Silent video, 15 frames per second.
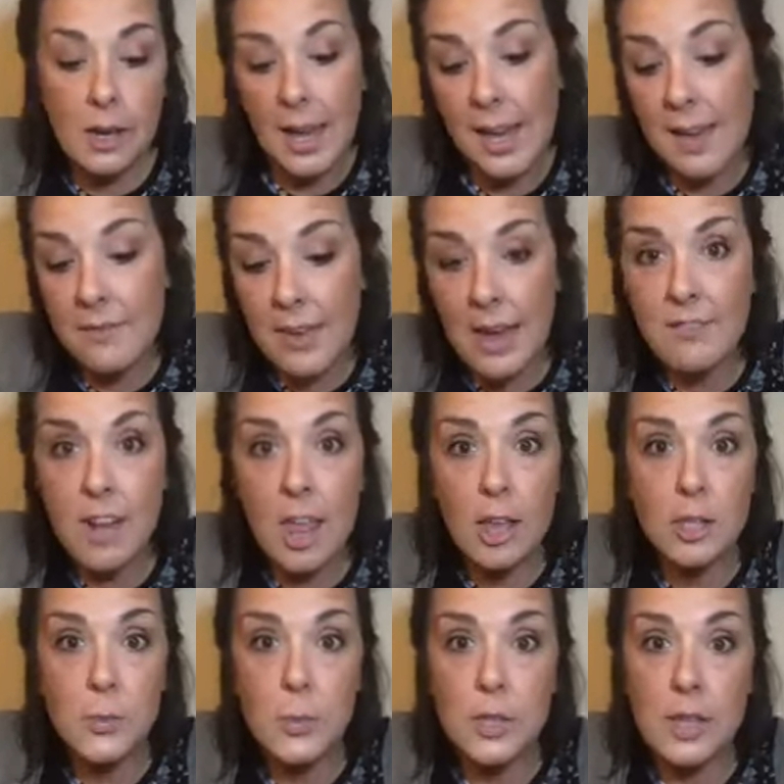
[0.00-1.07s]
I got
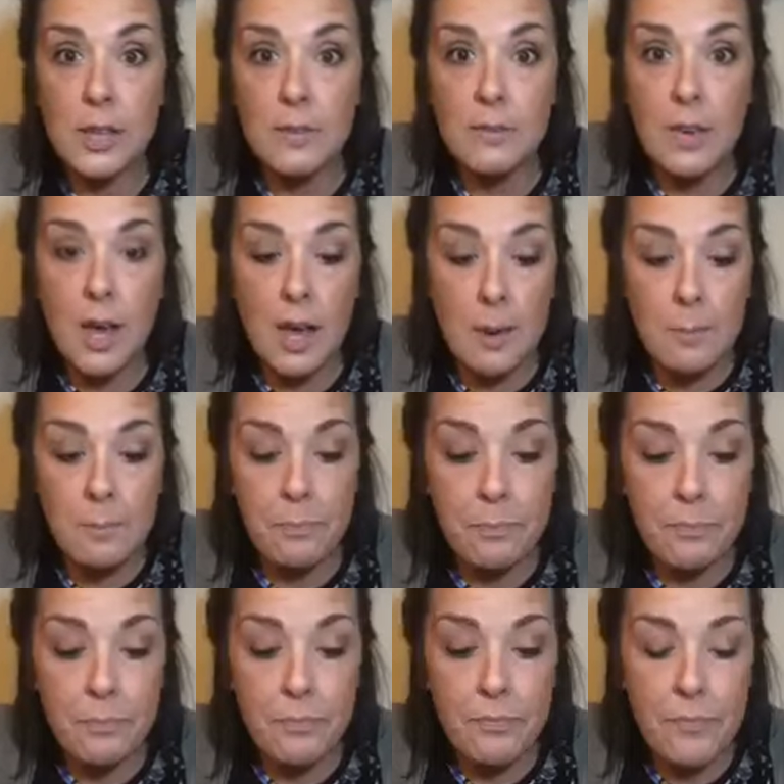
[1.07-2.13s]
$5 worth of
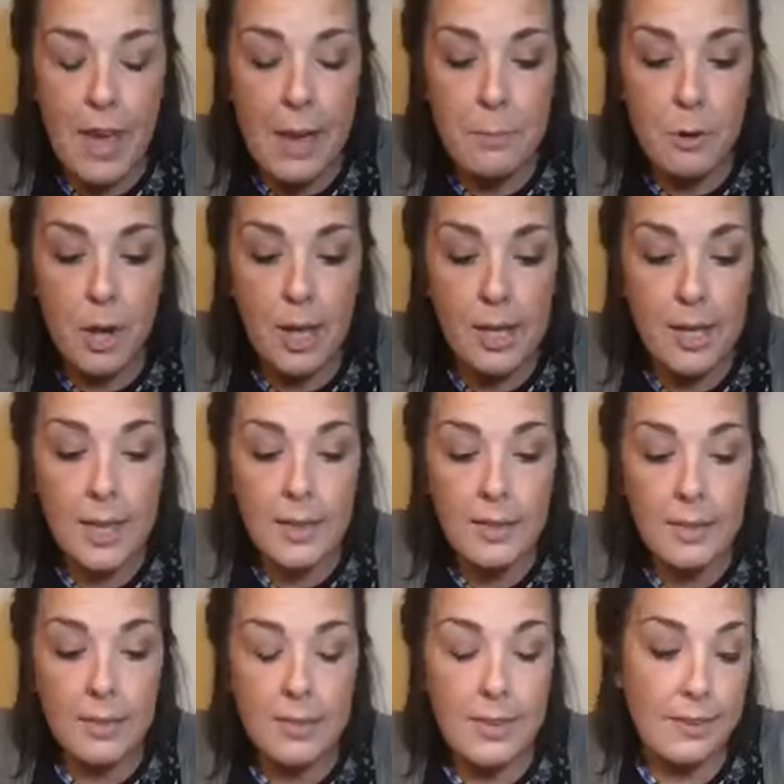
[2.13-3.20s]
fabric,
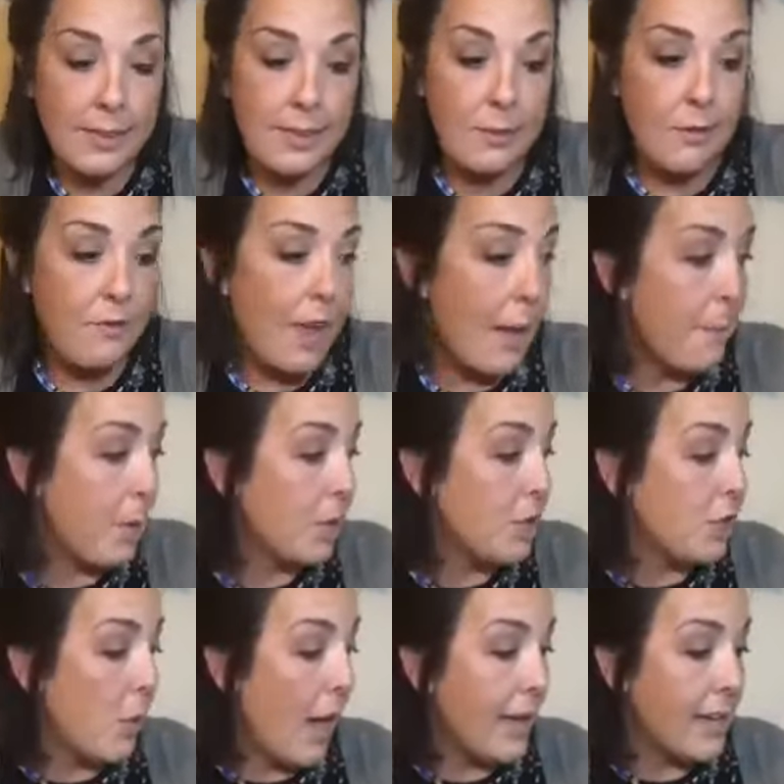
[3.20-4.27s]
different fabrics.
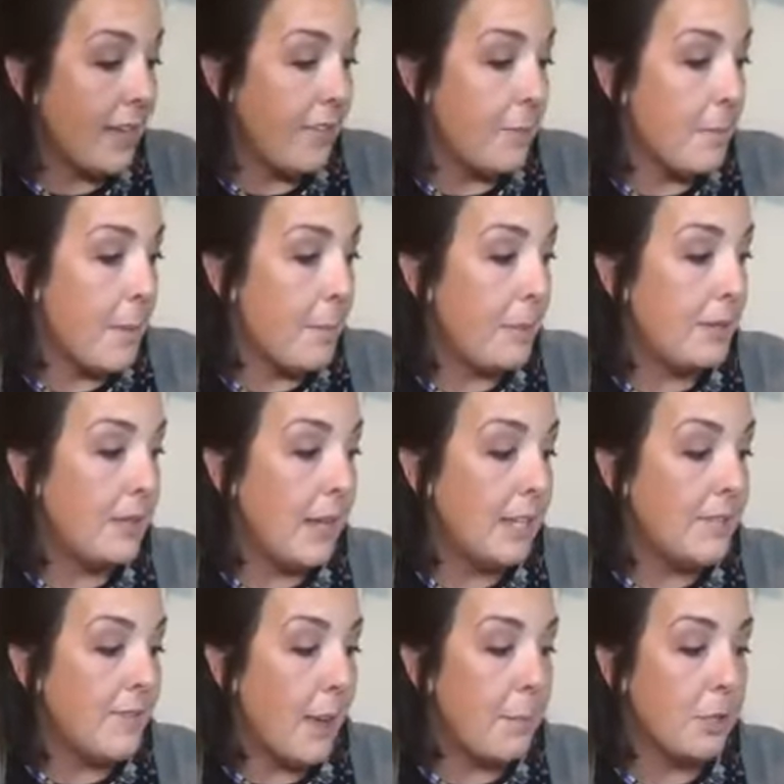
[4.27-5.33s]
So I cut them up
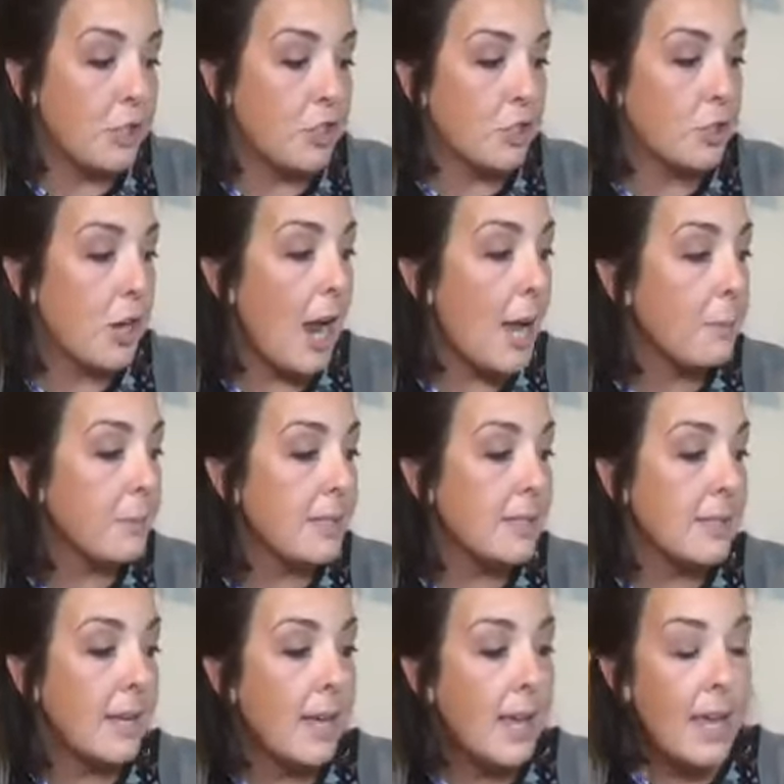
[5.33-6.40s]
as fabric
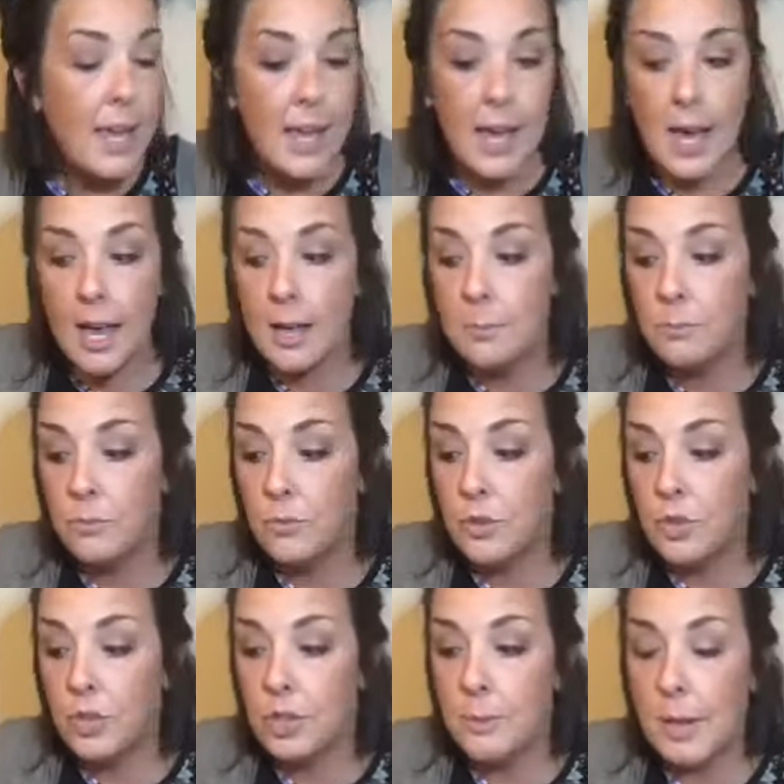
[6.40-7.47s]
scraps
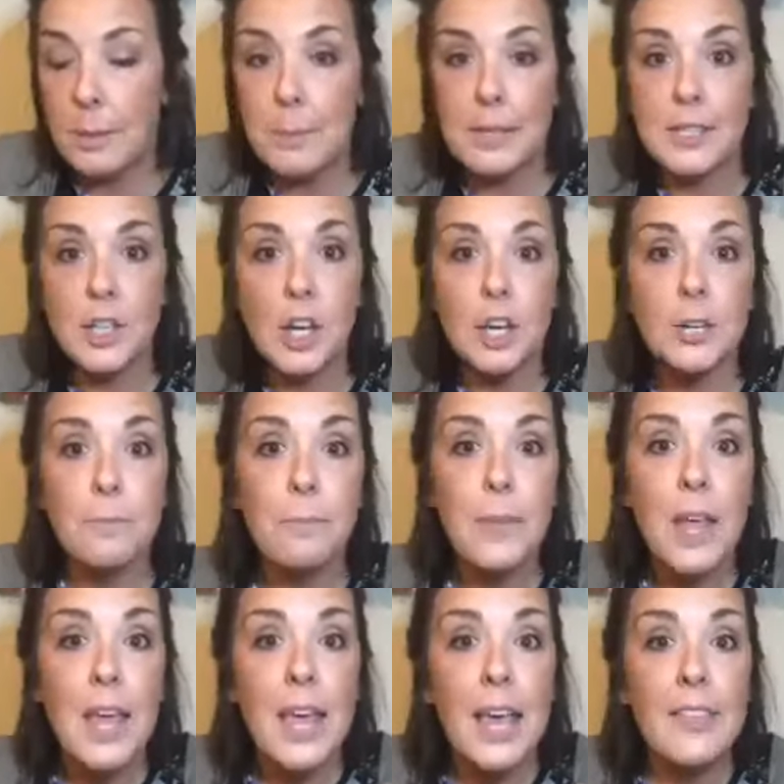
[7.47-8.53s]
to make my skirt.
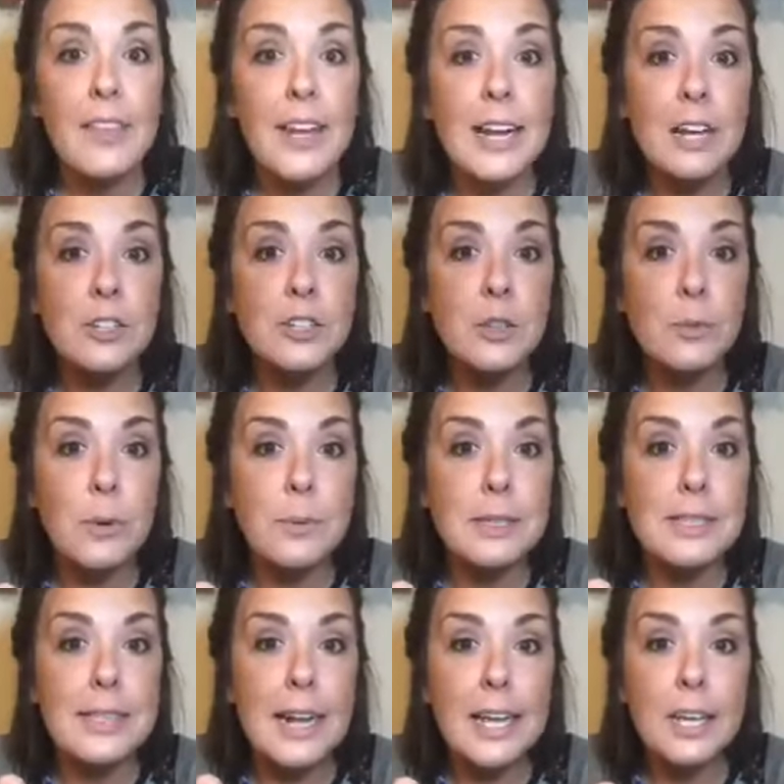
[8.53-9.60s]
And then here's the
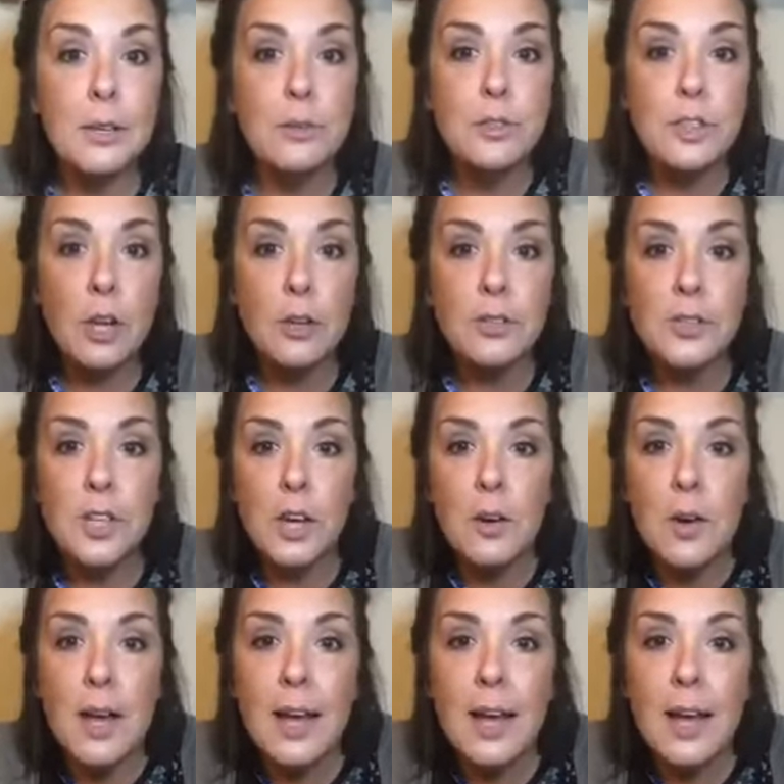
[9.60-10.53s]
ribbons that I used also.